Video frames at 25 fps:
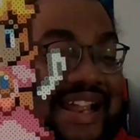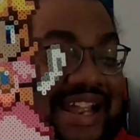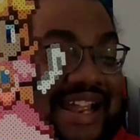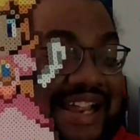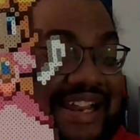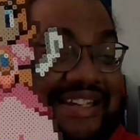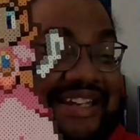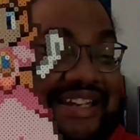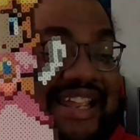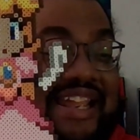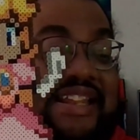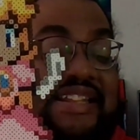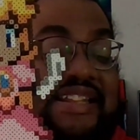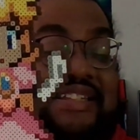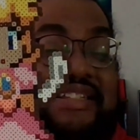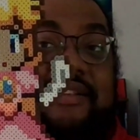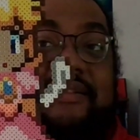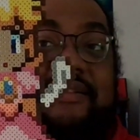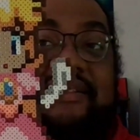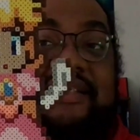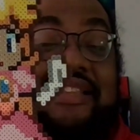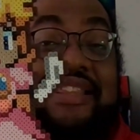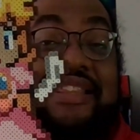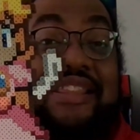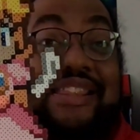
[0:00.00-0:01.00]
and getting
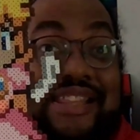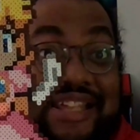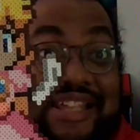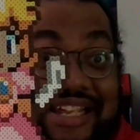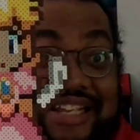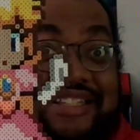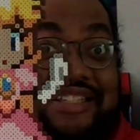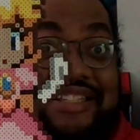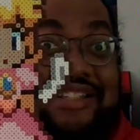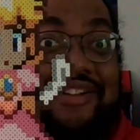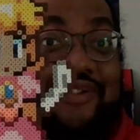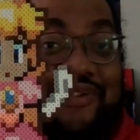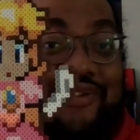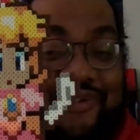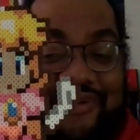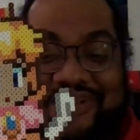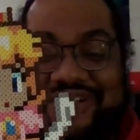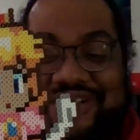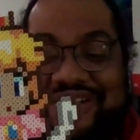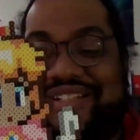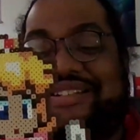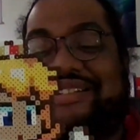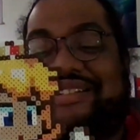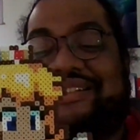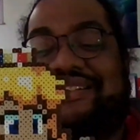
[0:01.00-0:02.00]
something this
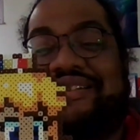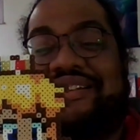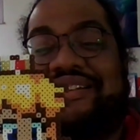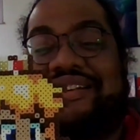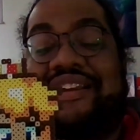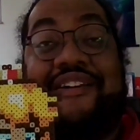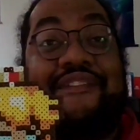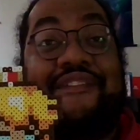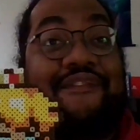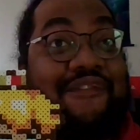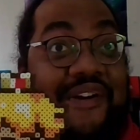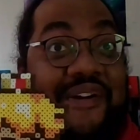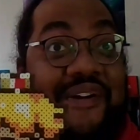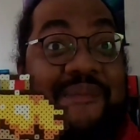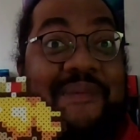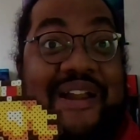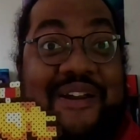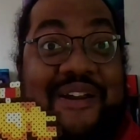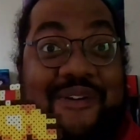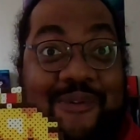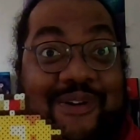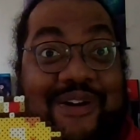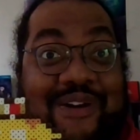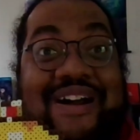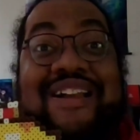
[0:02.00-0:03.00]
gorgeous from my
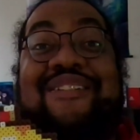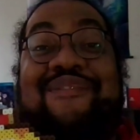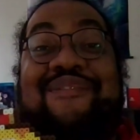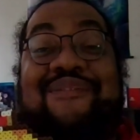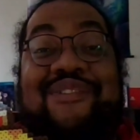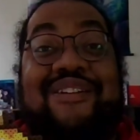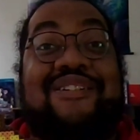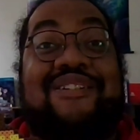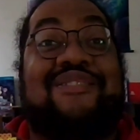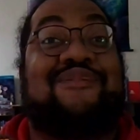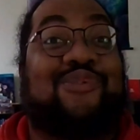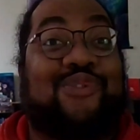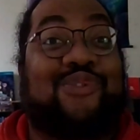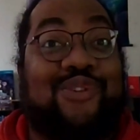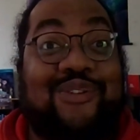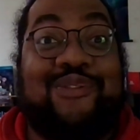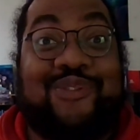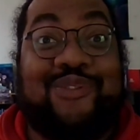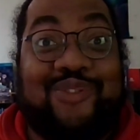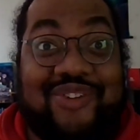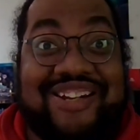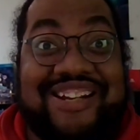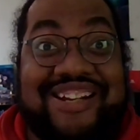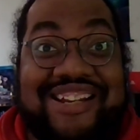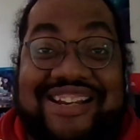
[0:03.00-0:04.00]
wife for
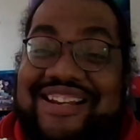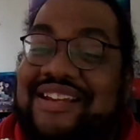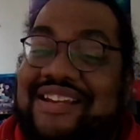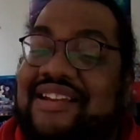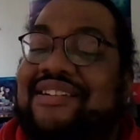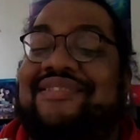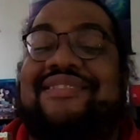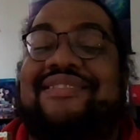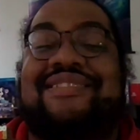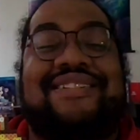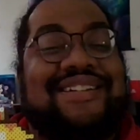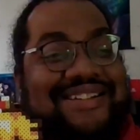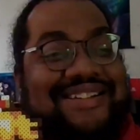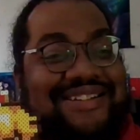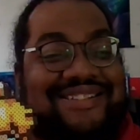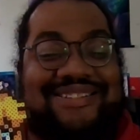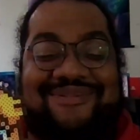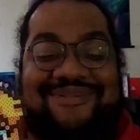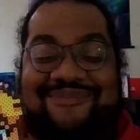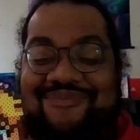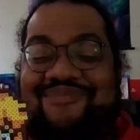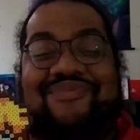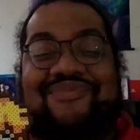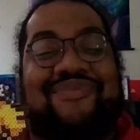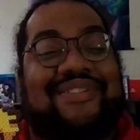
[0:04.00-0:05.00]
free is
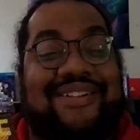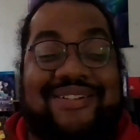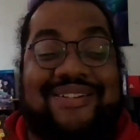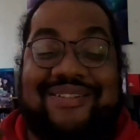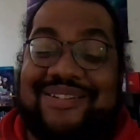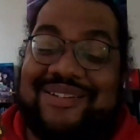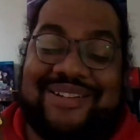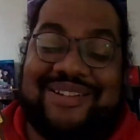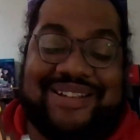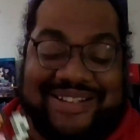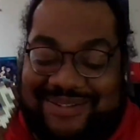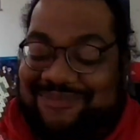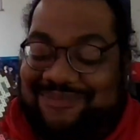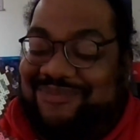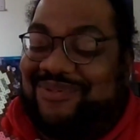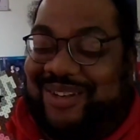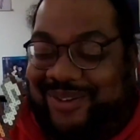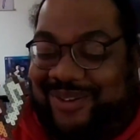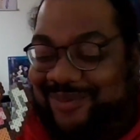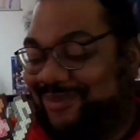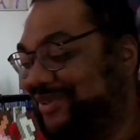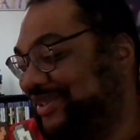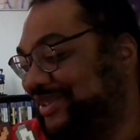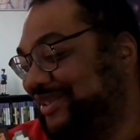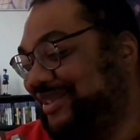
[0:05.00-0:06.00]
very
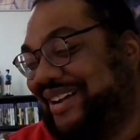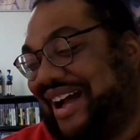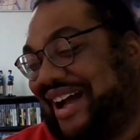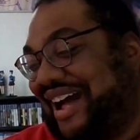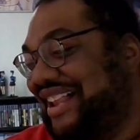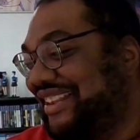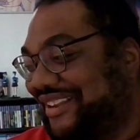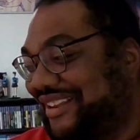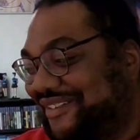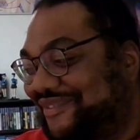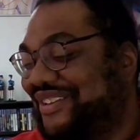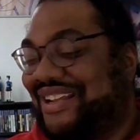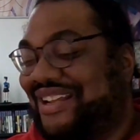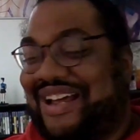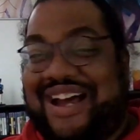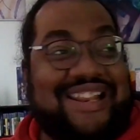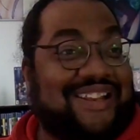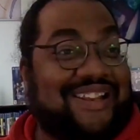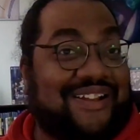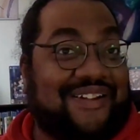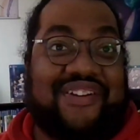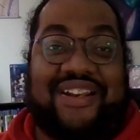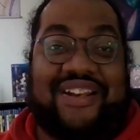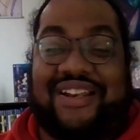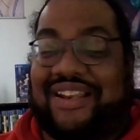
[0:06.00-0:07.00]
fun. I love it. I
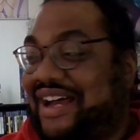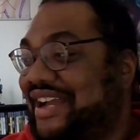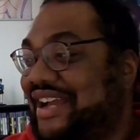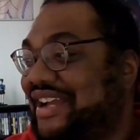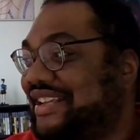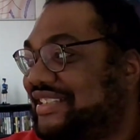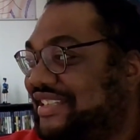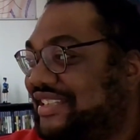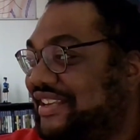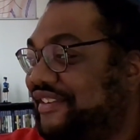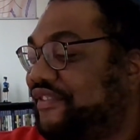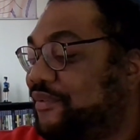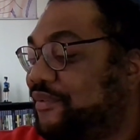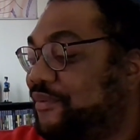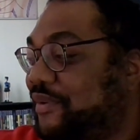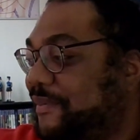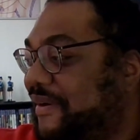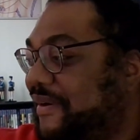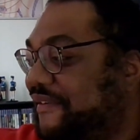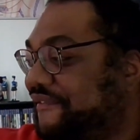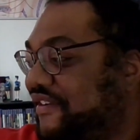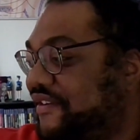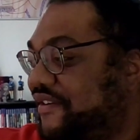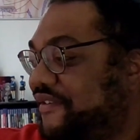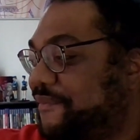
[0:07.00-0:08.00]
love it a lot. It's definitely one of
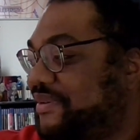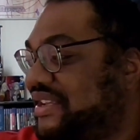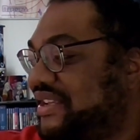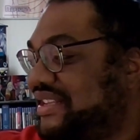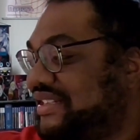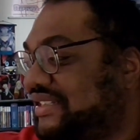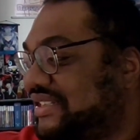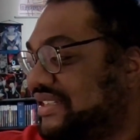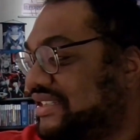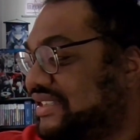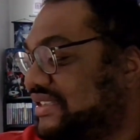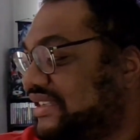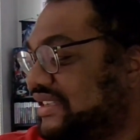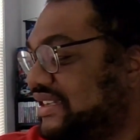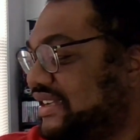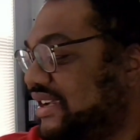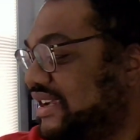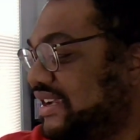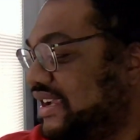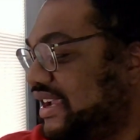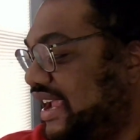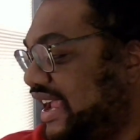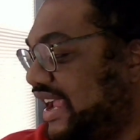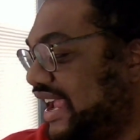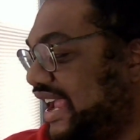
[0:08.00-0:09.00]
my favorite pieces,
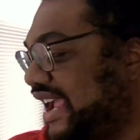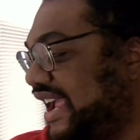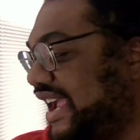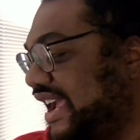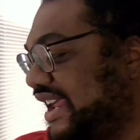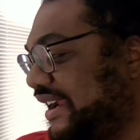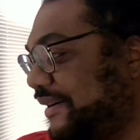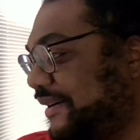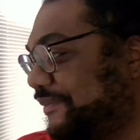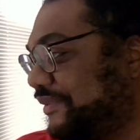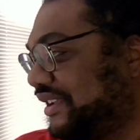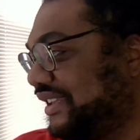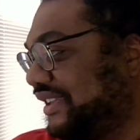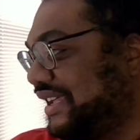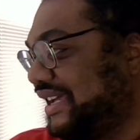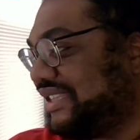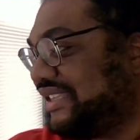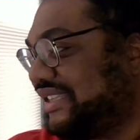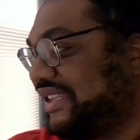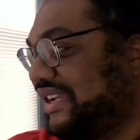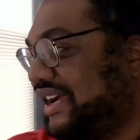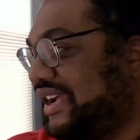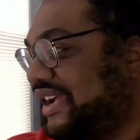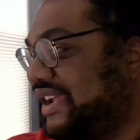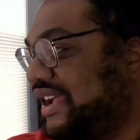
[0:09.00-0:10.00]
and I'm glad
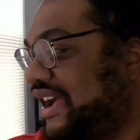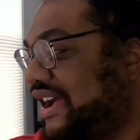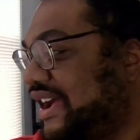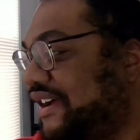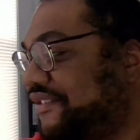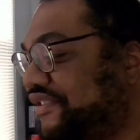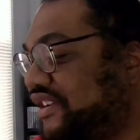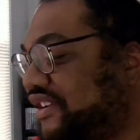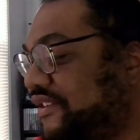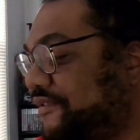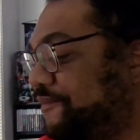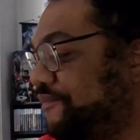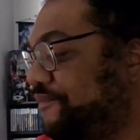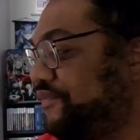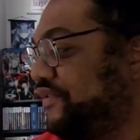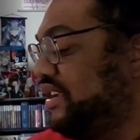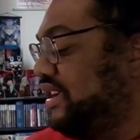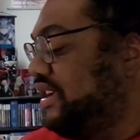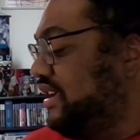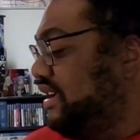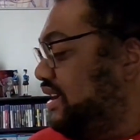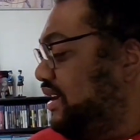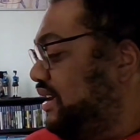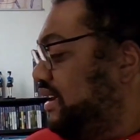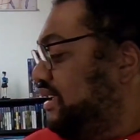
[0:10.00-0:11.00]
that I have it.
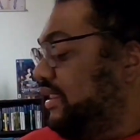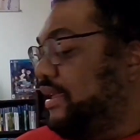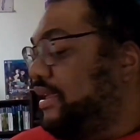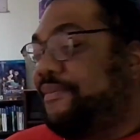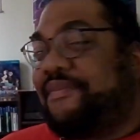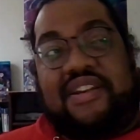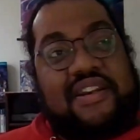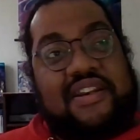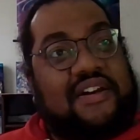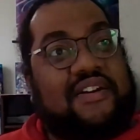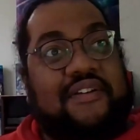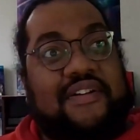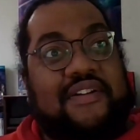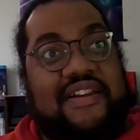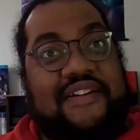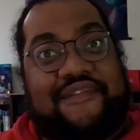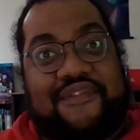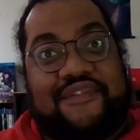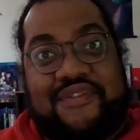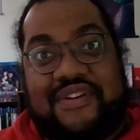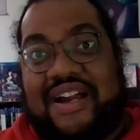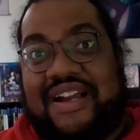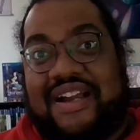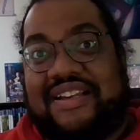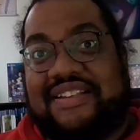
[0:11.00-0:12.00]
Let me know if
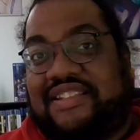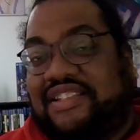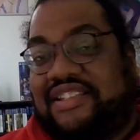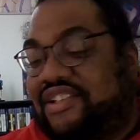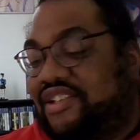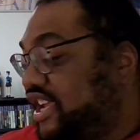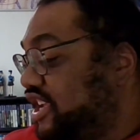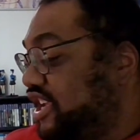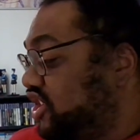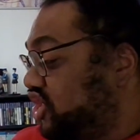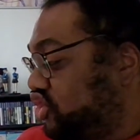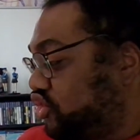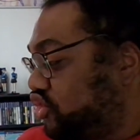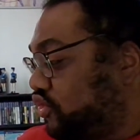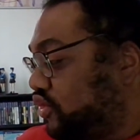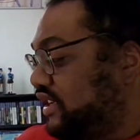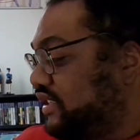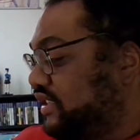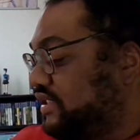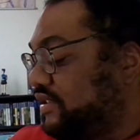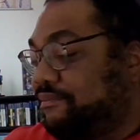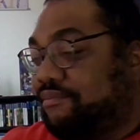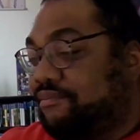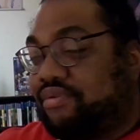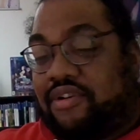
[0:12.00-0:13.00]
you guys enjoy
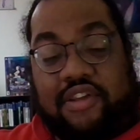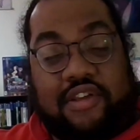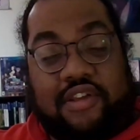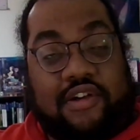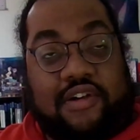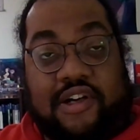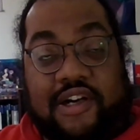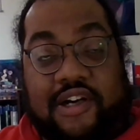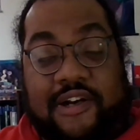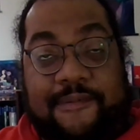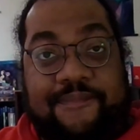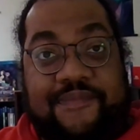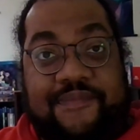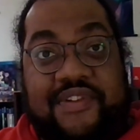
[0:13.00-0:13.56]
some Perler art.